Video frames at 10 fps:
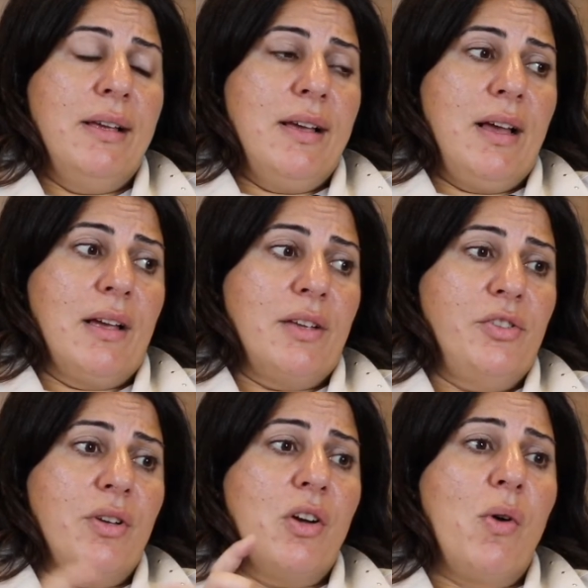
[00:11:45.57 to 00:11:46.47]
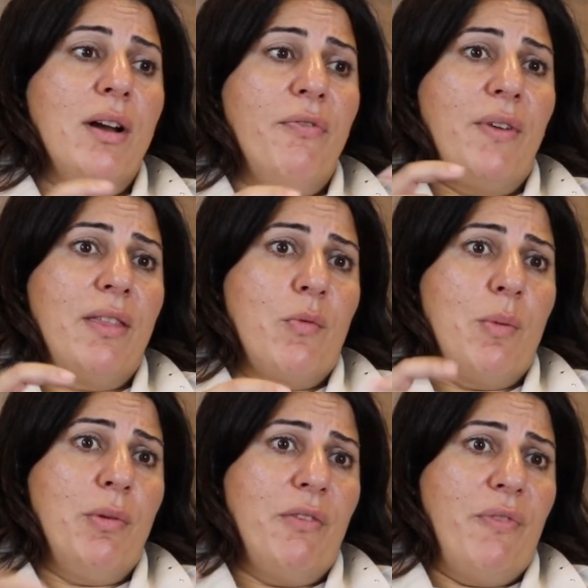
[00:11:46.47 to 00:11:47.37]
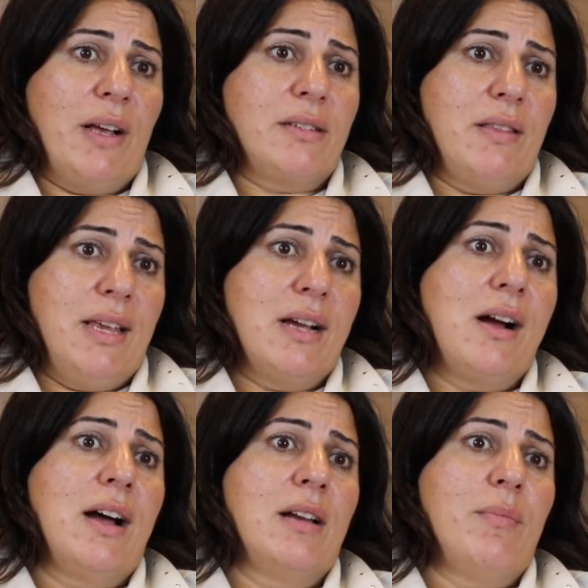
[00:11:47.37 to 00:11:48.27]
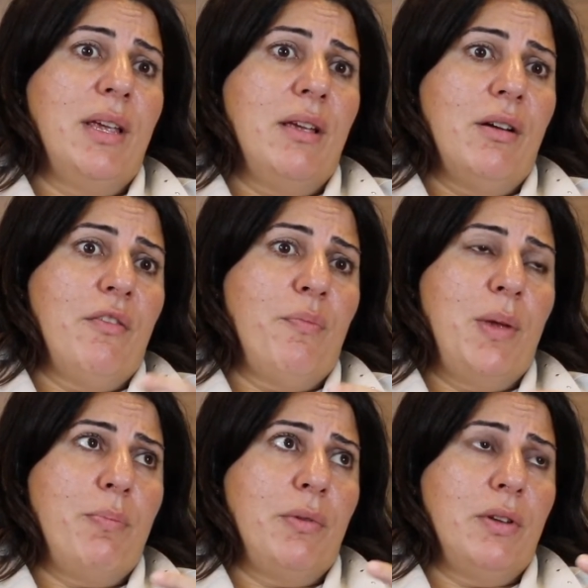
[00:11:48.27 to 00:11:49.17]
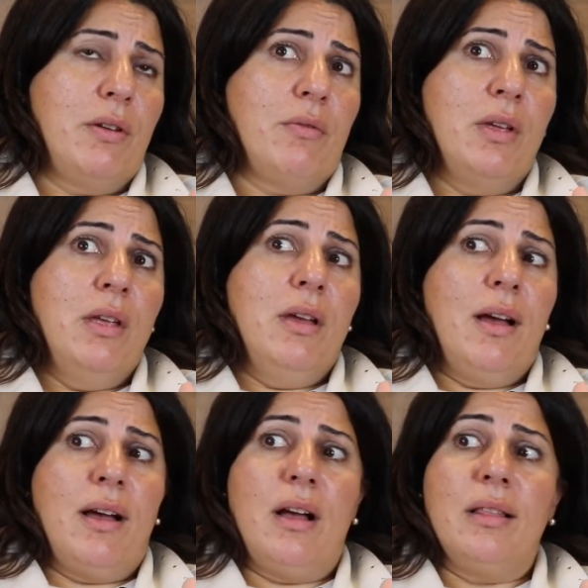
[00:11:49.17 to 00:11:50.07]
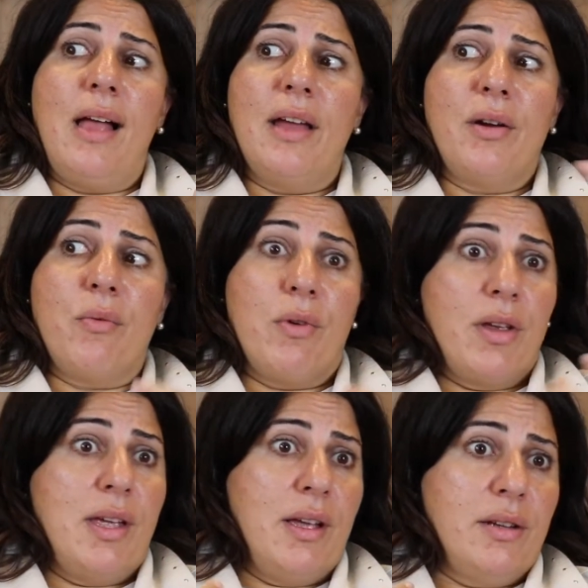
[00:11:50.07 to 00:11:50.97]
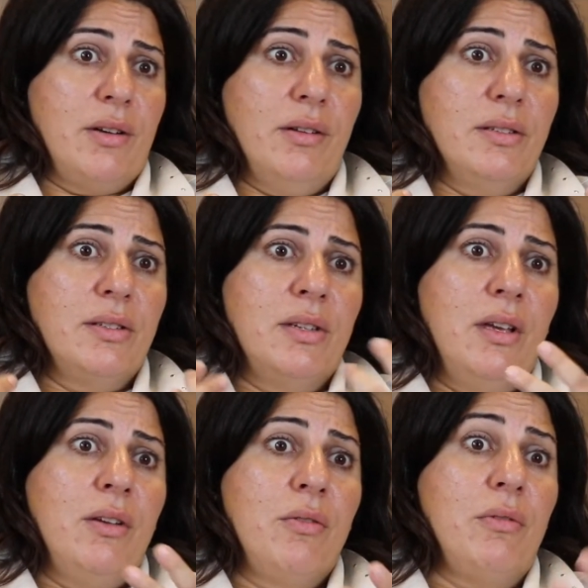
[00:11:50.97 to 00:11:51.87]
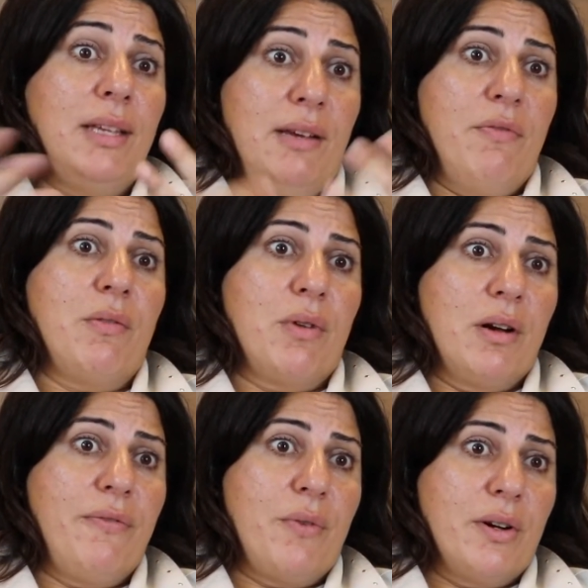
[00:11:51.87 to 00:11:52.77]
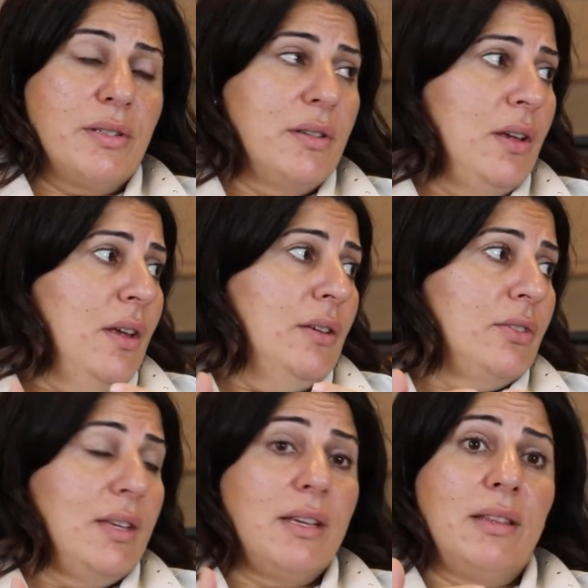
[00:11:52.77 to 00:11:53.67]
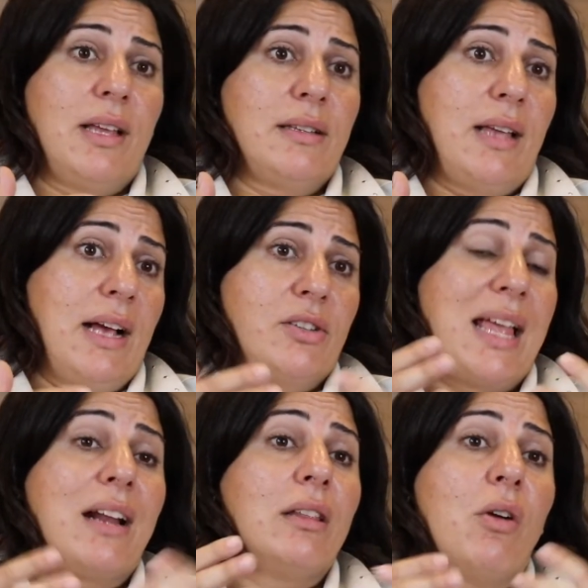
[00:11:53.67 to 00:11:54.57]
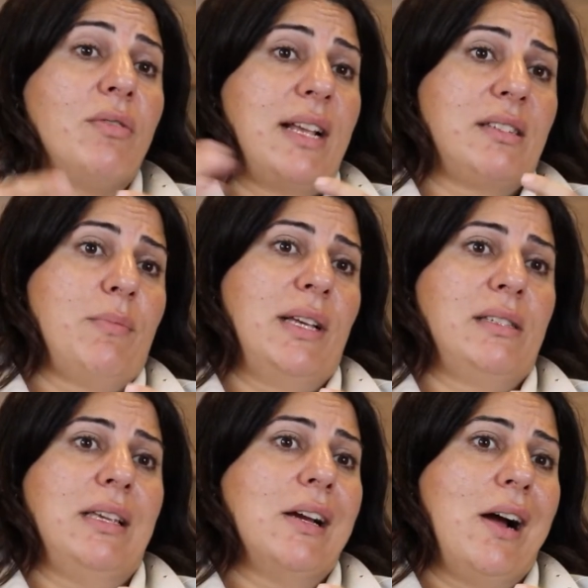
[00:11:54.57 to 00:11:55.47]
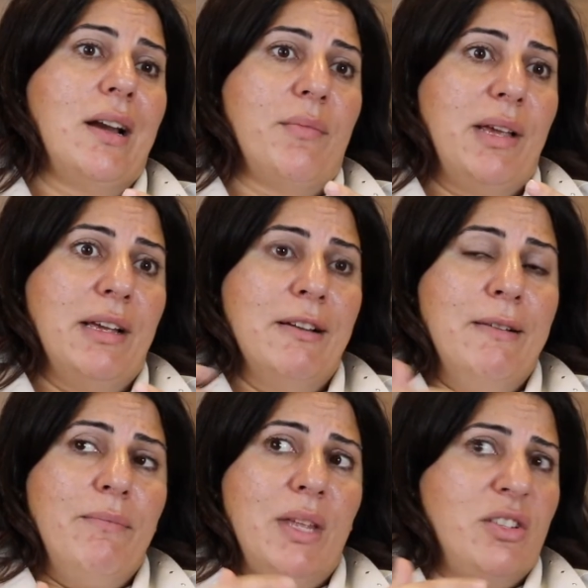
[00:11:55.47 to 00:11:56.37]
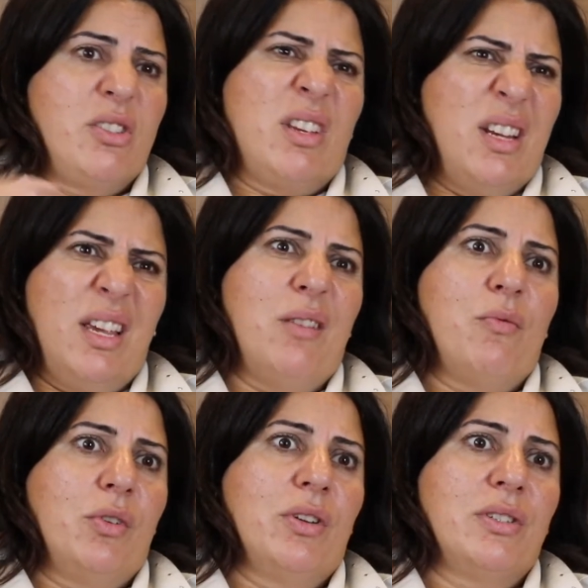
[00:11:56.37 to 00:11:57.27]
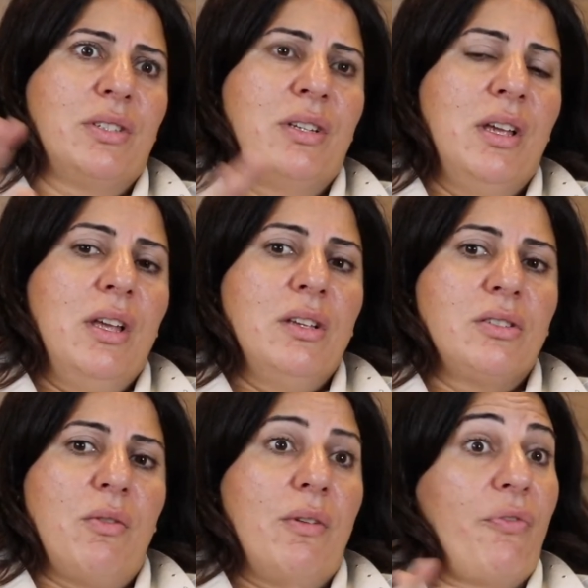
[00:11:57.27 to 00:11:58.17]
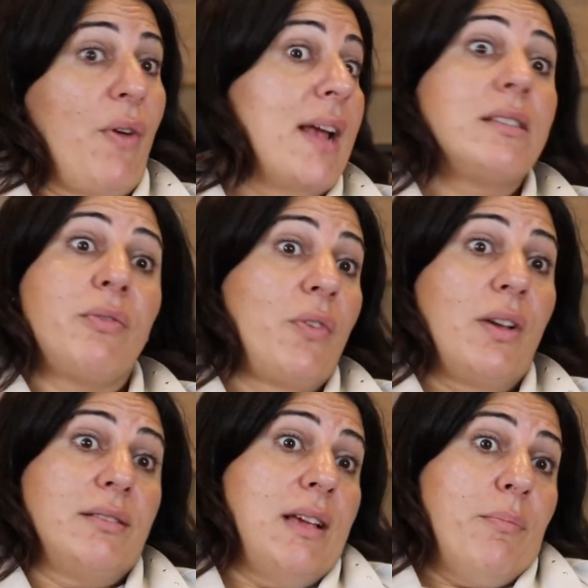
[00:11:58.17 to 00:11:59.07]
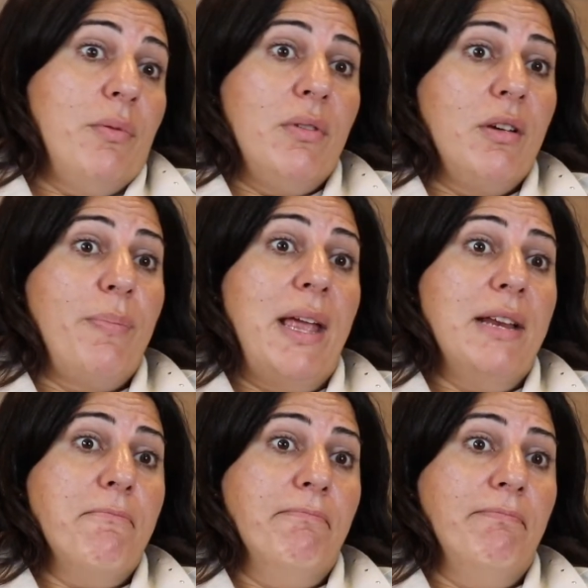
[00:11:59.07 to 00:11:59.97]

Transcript: because you can quantify the ripple effects on the economy of people. You know, a lot are working adults who leave the workforce, so that alone decimates the economy, and it's just going to get worse. So in France, for example, they're paid.